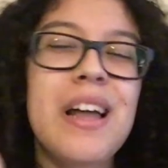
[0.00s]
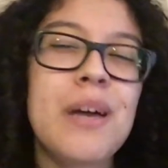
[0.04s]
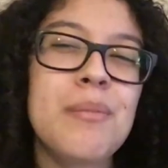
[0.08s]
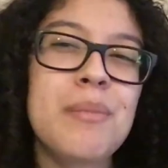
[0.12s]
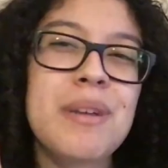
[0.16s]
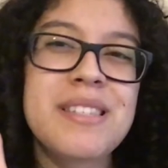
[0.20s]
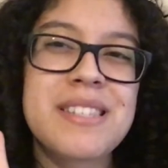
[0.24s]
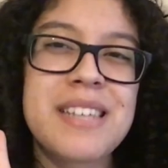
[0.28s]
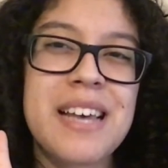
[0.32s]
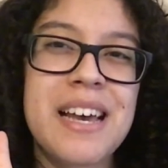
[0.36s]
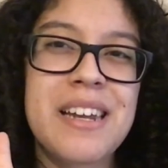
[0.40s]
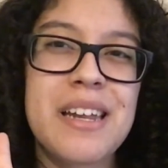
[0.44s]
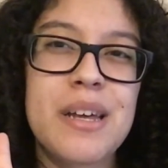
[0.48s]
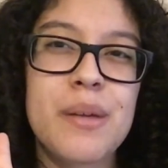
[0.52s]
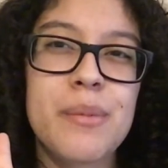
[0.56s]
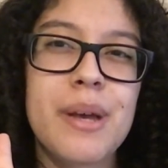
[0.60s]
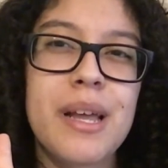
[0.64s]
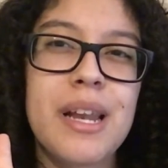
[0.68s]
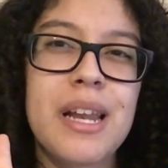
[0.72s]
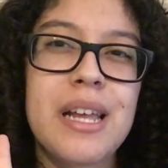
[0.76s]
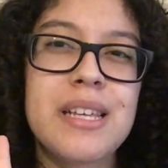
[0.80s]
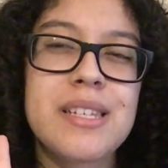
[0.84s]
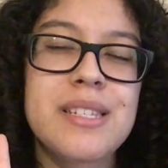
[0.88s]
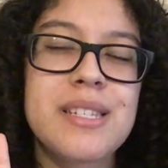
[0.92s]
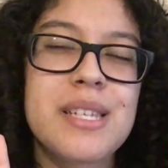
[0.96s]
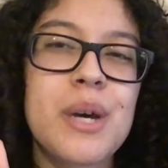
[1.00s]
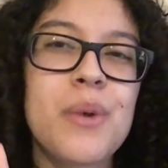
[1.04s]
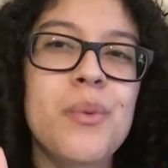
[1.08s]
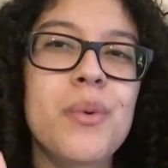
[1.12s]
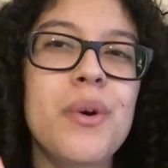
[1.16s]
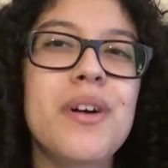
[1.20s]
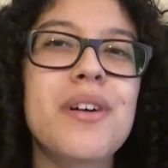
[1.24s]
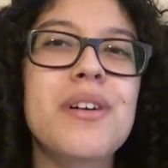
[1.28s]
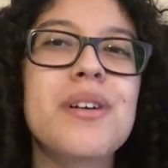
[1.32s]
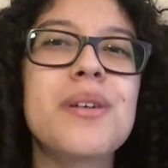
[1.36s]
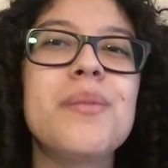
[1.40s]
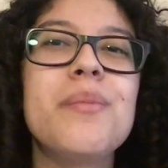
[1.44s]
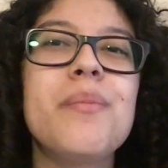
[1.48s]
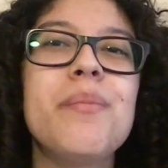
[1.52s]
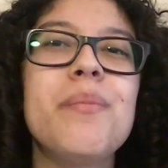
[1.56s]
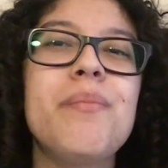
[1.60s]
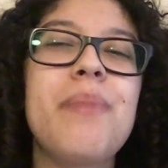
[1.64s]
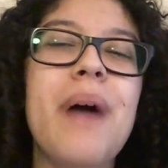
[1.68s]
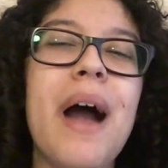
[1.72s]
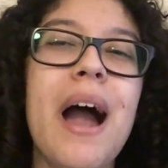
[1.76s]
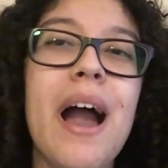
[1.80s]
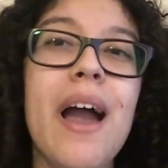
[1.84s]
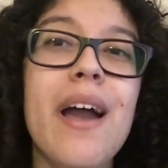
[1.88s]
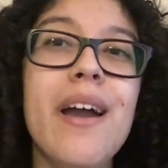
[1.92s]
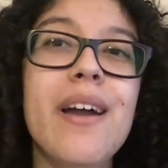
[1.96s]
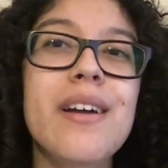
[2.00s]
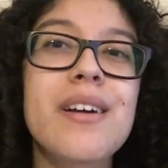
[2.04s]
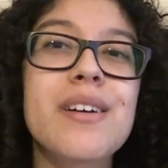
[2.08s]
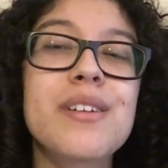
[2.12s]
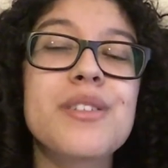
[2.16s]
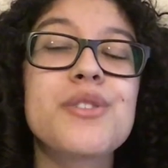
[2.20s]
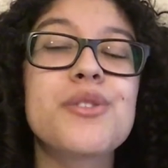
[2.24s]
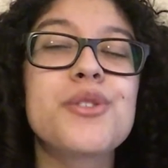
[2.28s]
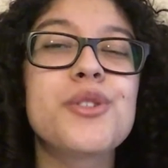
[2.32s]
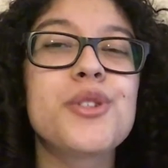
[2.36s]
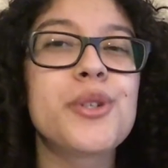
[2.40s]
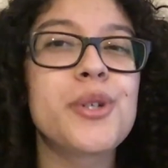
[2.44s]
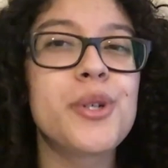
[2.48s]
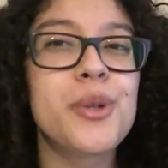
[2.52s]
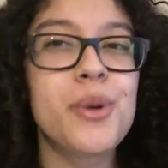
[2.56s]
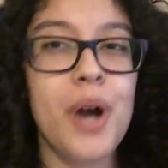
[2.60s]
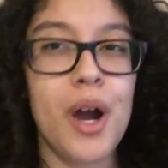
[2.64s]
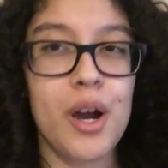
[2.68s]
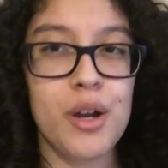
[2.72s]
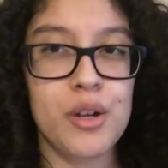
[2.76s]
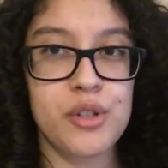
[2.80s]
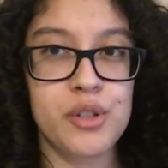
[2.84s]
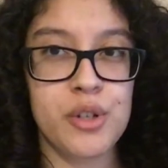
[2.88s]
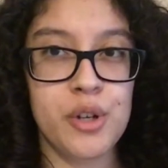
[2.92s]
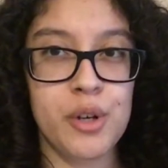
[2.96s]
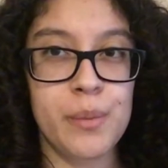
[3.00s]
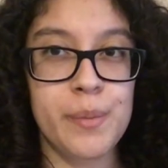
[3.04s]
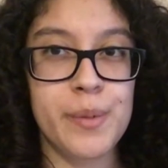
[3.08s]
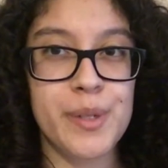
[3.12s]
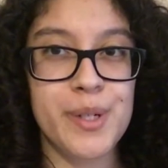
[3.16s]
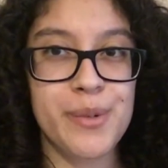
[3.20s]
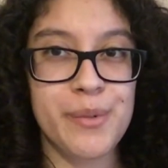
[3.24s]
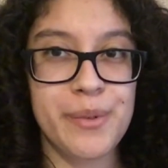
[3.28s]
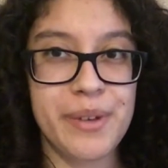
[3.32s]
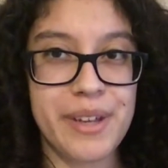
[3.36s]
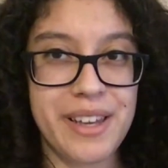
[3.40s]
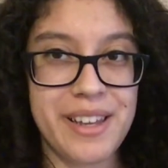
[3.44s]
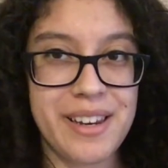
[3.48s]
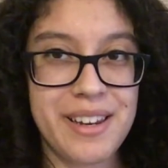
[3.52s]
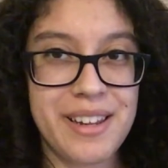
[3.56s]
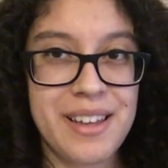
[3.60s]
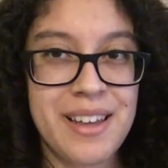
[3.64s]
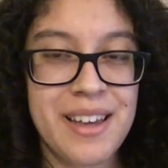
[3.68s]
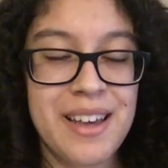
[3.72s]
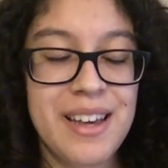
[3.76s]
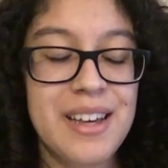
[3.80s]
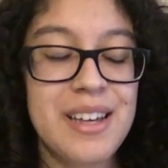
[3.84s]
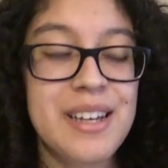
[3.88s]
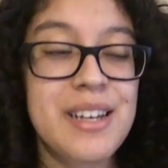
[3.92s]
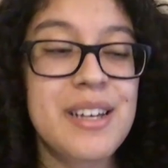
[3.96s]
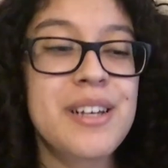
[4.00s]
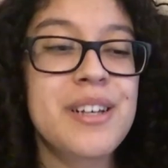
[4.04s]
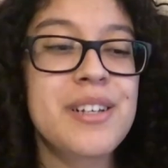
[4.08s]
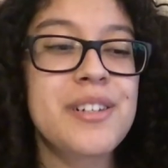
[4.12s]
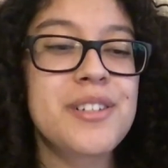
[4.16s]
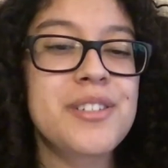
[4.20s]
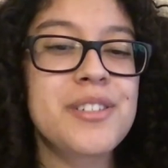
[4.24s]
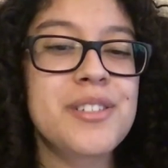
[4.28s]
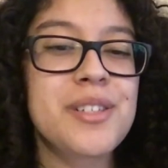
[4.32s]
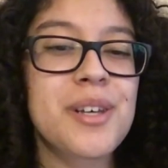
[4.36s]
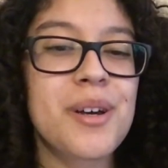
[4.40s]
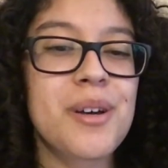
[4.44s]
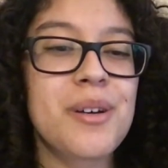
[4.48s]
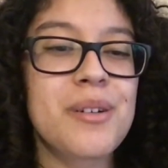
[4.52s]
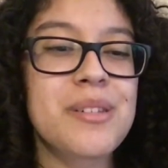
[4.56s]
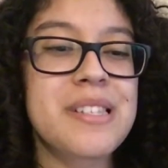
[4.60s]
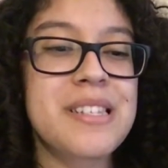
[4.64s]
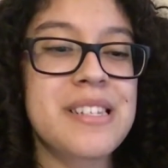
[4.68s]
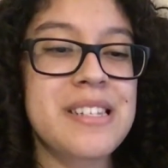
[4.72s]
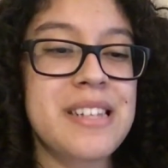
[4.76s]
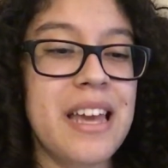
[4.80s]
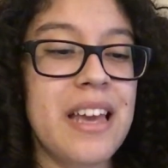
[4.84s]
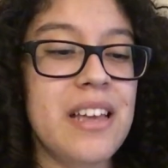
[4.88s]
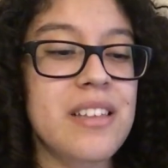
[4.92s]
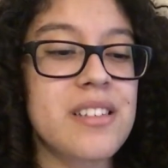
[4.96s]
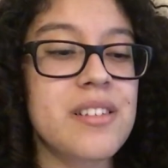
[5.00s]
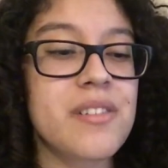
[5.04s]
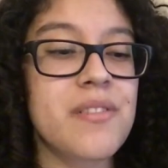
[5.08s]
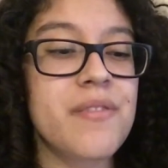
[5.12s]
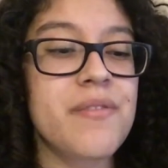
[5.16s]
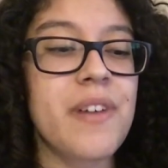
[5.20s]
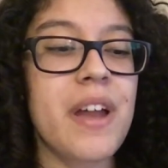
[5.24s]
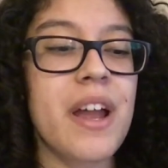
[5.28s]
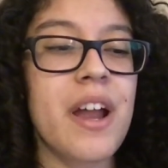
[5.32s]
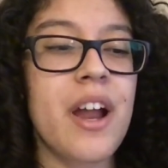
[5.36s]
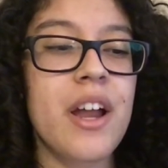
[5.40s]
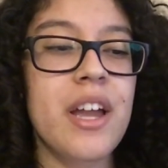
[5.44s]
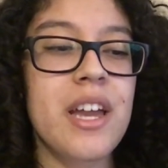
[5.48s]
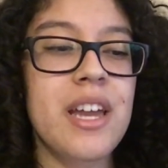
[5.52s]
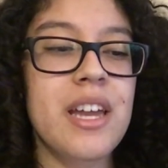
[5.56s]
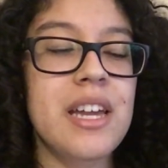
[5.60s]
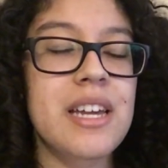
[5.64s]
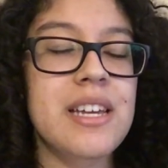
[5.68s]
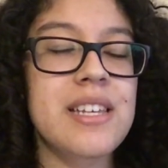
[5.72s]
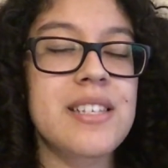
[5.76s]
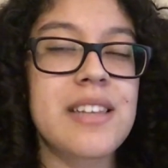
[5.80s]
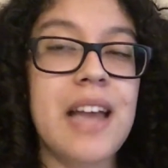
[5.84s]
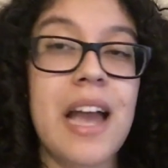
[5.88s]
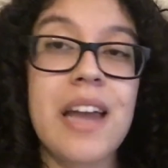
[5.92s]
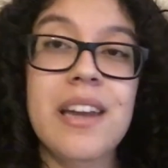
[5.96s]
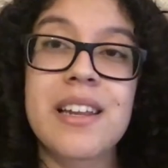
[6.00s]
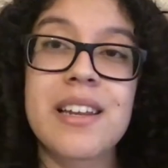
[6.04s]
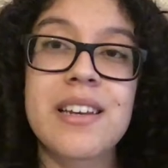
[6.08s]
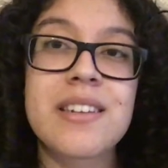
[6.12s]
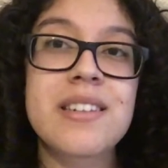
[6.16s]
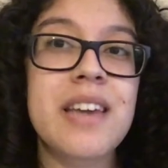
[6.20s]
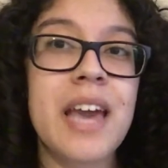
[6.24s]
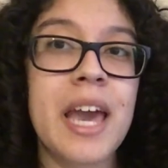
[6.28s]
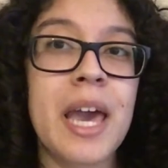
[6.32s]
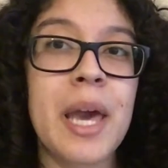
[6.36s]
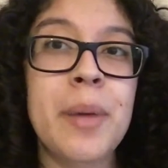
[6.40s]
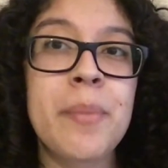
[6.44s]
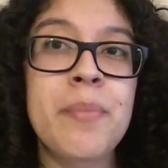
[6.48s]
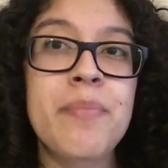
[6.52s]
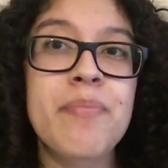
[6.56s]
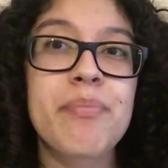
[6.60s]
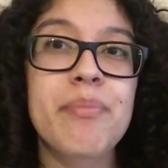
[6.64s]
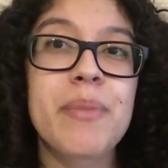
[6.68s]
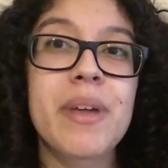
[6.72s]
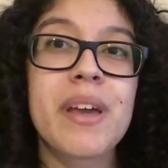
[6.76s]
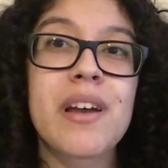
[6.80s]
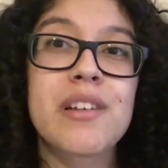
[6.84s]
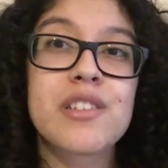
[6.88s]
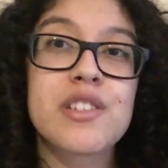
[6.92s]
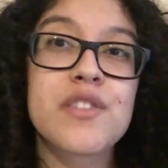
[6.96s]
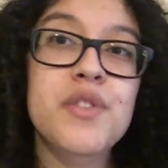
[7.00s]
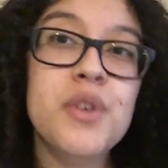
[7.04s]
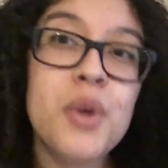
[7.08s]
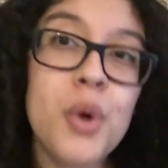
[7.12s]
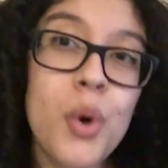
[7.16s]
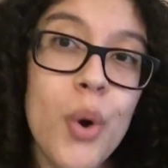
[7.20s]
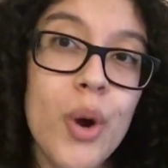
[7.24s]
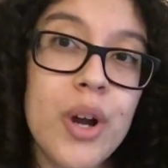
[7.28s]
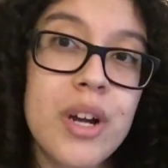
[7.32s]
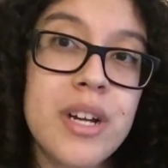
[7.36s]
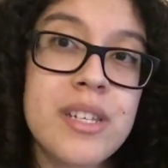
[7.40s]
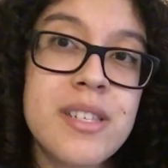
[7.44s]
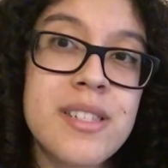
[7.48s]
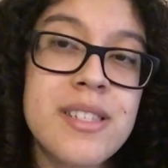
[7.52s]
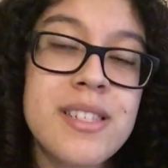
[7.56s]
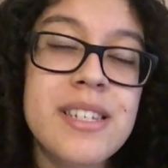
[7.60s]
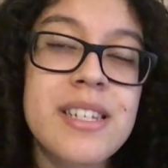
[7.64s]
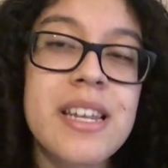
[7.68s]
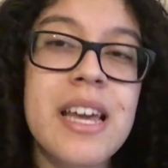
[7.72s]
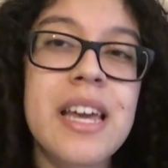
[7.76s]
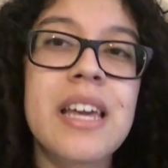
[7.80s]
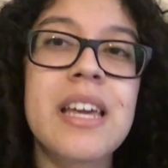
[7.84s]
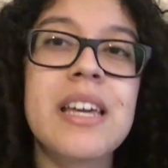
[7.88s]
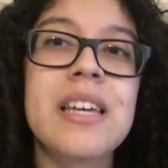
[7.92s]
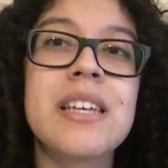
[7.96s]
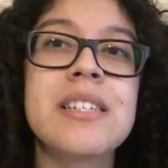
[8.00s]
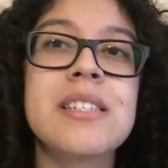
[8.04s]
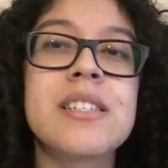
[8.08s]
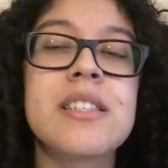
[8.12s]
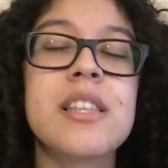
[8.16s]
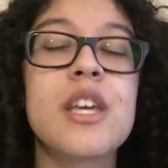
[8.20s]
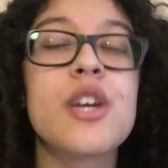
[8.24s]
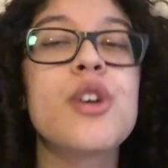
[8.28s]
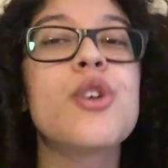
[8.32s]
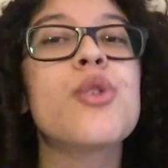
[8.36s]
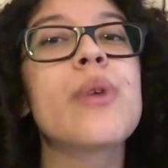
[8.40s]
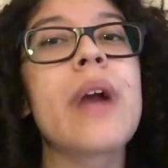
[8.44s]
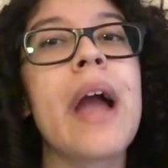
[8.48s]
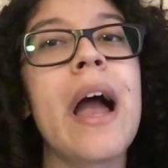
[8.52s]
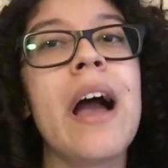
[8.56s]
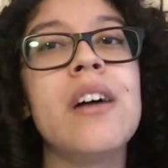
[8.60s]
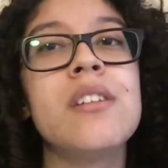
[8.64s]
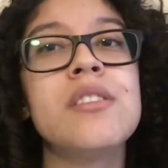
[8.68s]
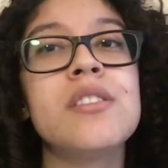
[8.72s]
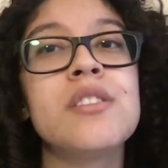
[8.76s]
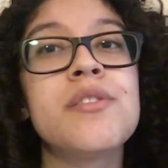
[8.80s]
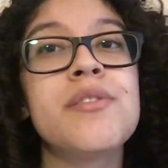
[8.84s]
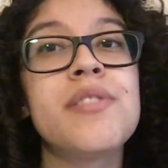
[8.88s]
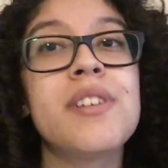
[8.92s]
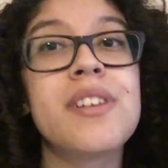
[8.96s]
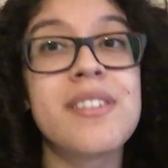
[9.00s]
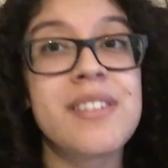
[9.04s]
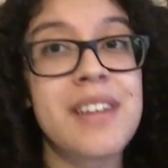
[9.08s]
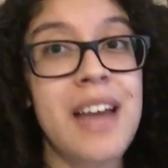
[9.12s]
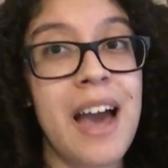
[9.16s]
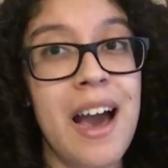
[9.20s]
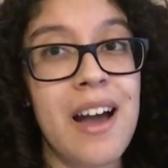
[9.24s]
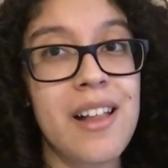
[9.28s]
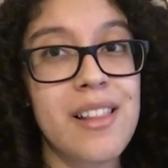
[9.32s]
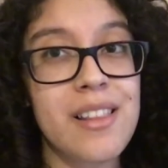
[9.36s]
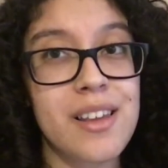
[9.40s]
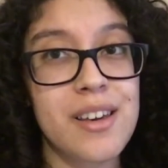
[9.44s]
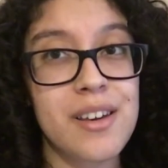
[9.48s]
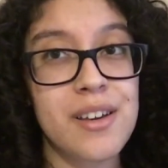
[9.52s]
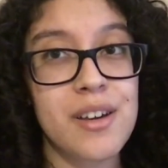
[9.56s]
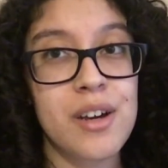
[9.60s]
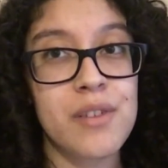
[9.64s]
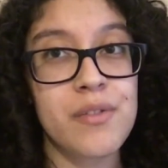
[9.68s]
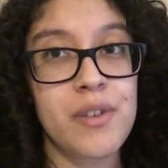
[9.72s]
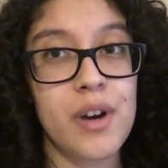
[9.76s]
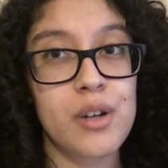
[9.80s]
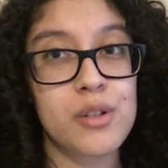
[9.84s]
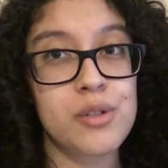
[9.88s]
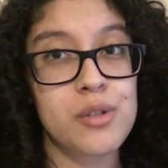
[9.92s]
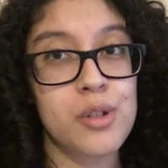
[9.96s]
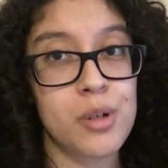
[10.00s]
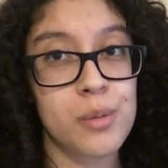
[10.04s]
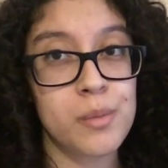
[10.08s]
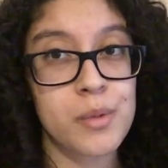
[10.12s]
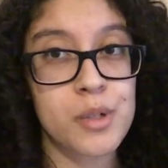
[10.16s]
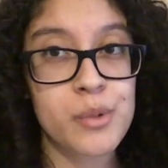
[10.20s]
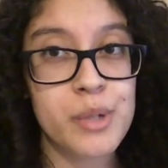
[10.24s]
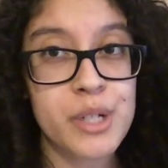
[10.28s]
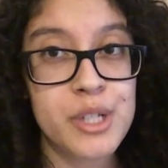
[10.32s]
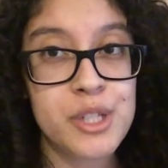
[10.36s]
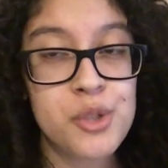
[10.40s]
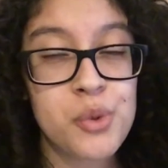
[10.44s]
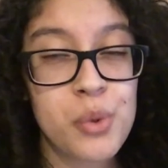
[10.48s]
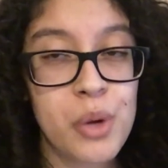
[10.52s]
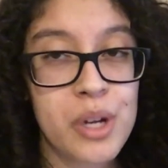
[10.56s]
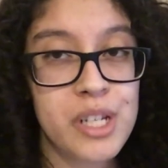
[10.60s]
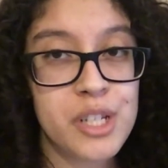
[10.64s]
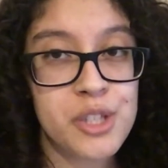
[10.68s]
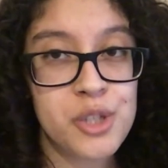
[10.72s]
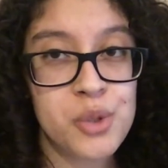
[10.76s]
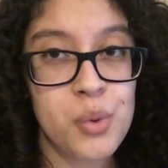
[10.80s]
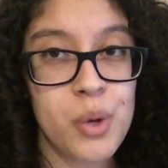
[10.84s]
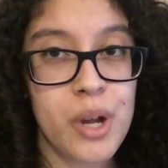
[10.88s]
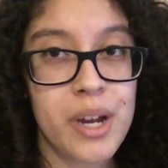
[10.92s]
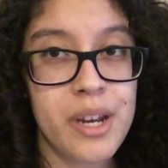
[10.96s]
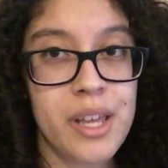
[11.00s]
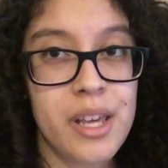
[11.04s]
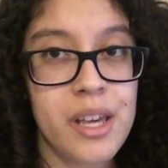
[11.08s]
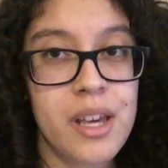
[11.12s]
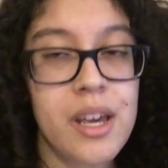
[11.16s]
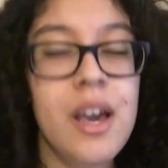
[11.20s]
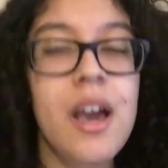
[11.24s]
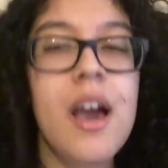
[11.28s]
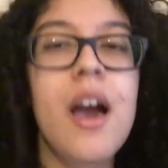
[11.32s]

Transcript: mis Anabelas, and welcome back to Octoberween. So today is a very exciting day because, of course, today is the grand finale of Octoberween 2020.